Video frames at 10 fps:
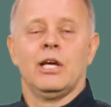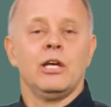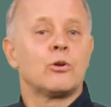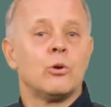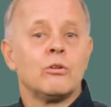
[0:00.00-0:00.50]

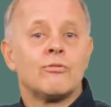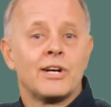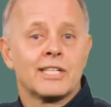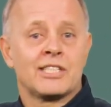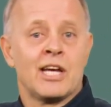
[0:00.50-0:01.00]
it could, for
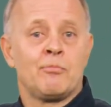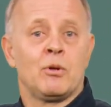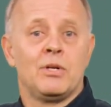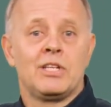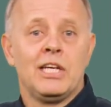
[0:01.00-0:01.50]
example,
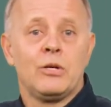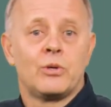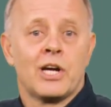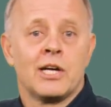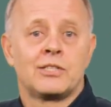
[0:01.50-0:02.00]
be
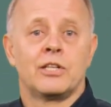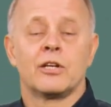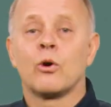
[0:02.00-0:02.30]
theorized the